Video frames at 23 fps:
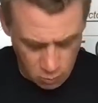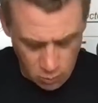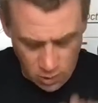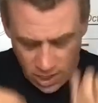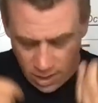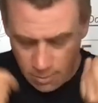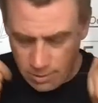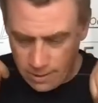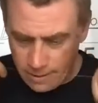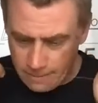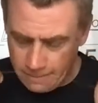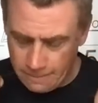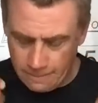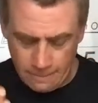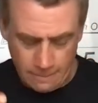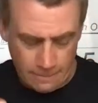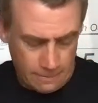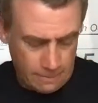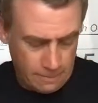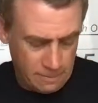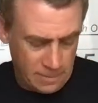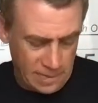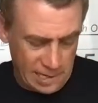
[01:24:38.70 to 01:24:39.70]
whip
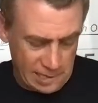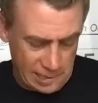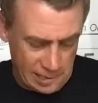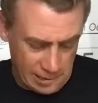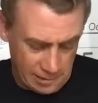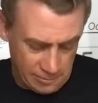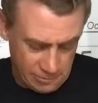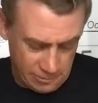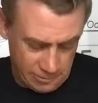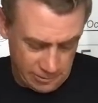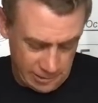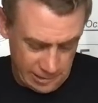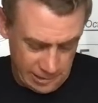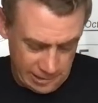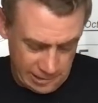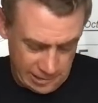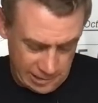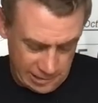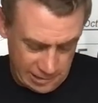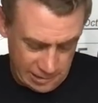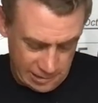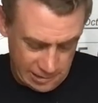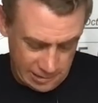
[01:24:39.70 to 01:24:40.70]
back up 3
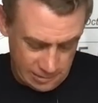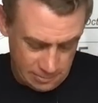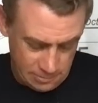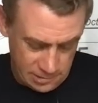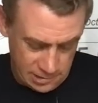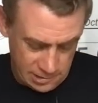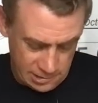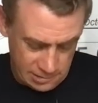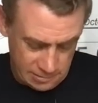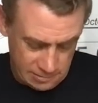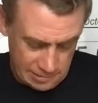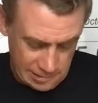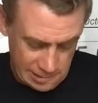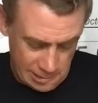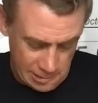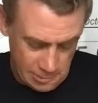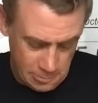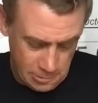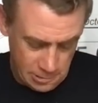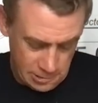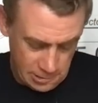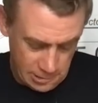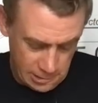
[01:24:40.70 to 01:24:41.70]
times,
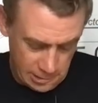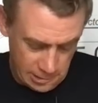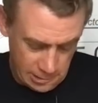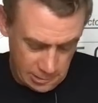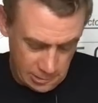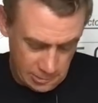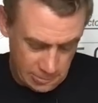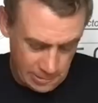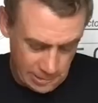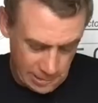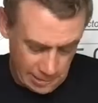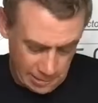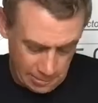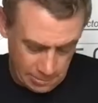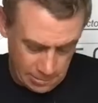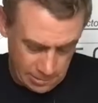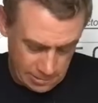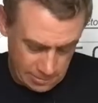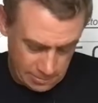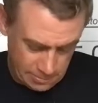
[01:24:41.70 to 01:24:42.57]
open the loop up,